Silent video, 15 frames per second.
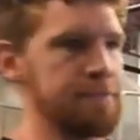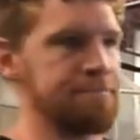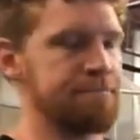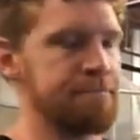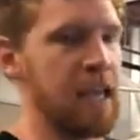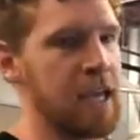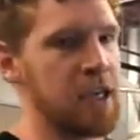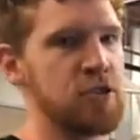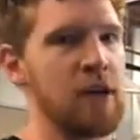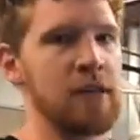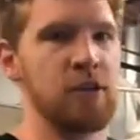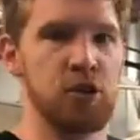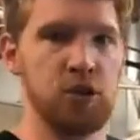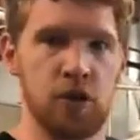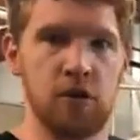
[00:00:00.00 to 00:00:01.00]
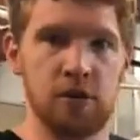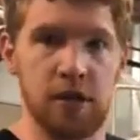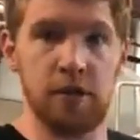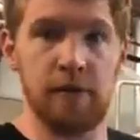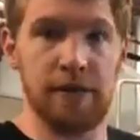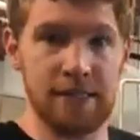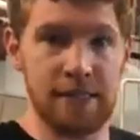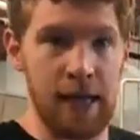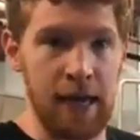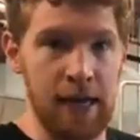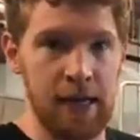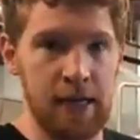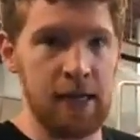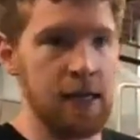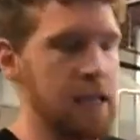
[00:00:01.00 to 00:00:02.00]
extract the sugars that are inside.
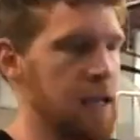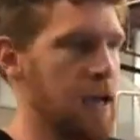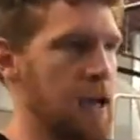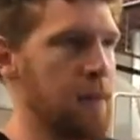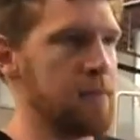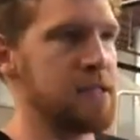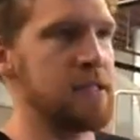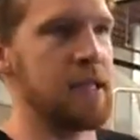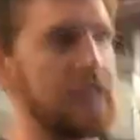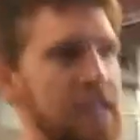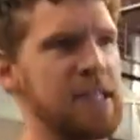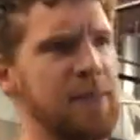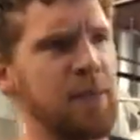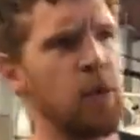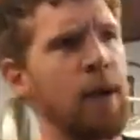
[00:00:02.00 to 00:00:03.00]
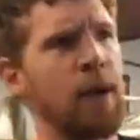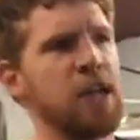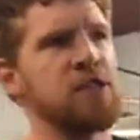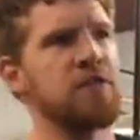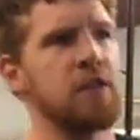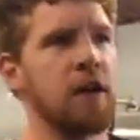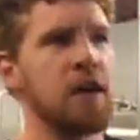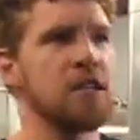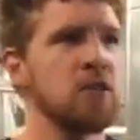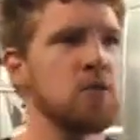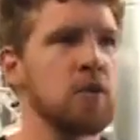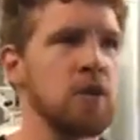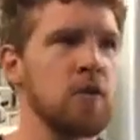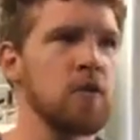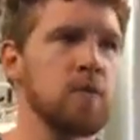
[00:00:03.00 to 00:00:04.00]
In a typical batch for us,
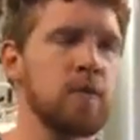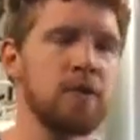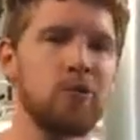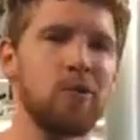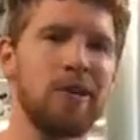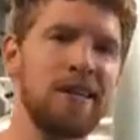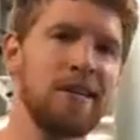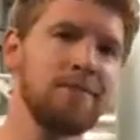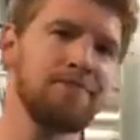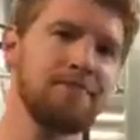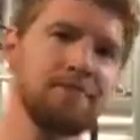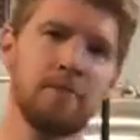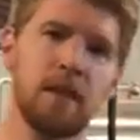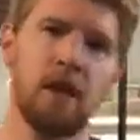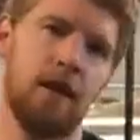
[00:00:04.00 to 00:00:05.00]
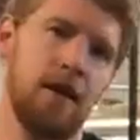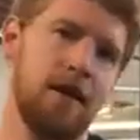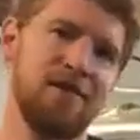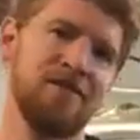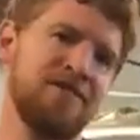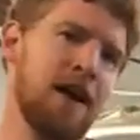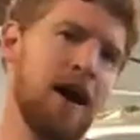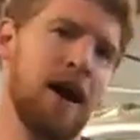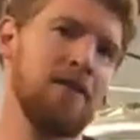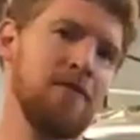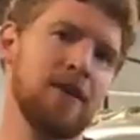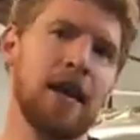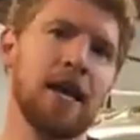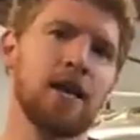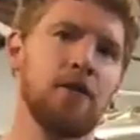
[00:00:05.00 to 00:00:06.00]
we use between
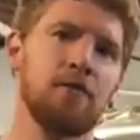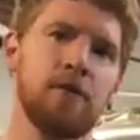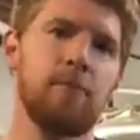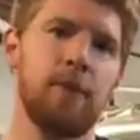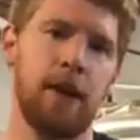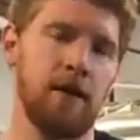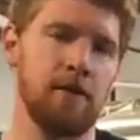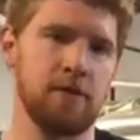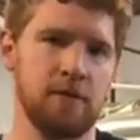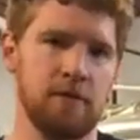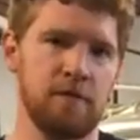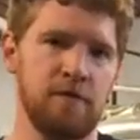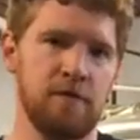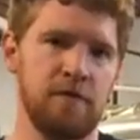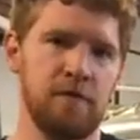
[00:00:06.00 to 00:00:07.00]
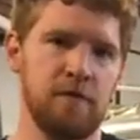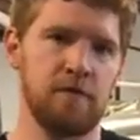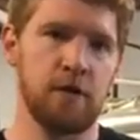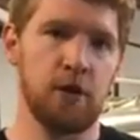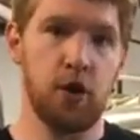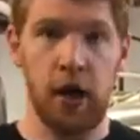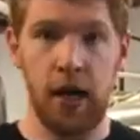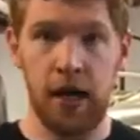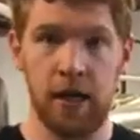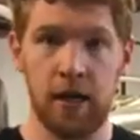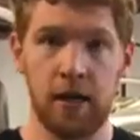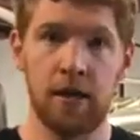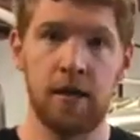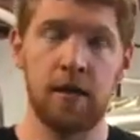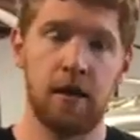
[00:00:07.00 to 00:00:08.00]
500 and 800 pounds of grain
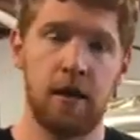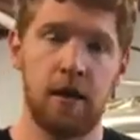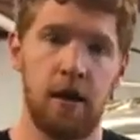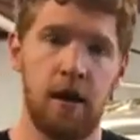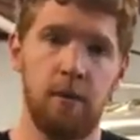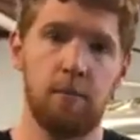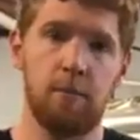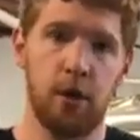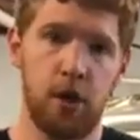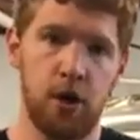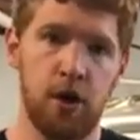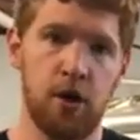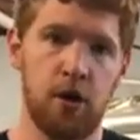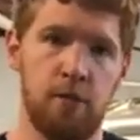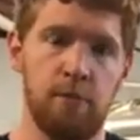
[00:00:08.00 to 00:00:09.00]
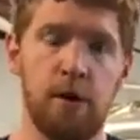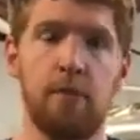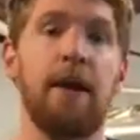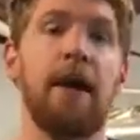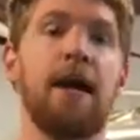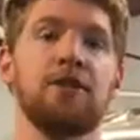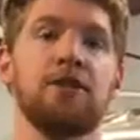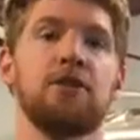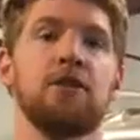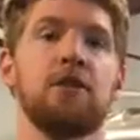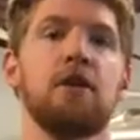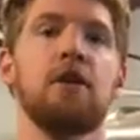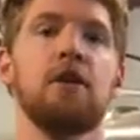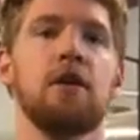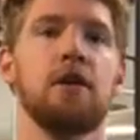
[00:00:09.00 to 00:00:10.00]
per batch.
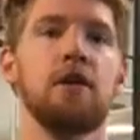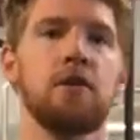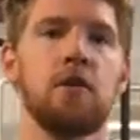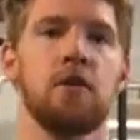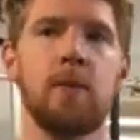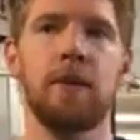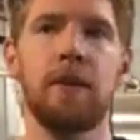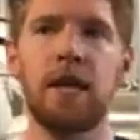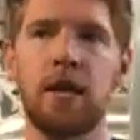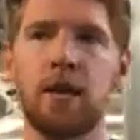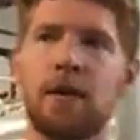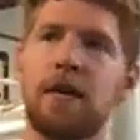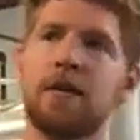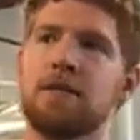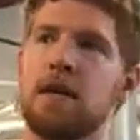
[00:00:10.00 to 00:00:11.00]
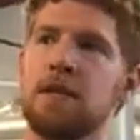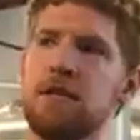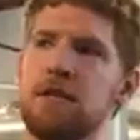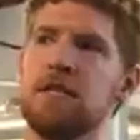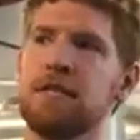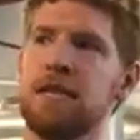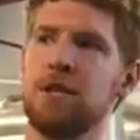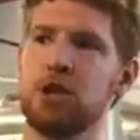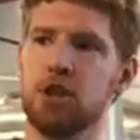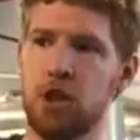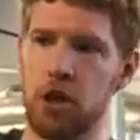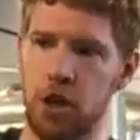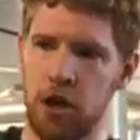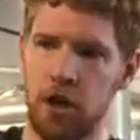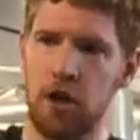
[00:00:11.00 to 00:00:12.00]
So at the beginning, when I said yeast eats
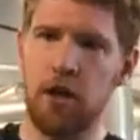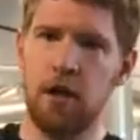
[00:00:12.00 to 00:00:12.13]
sugar,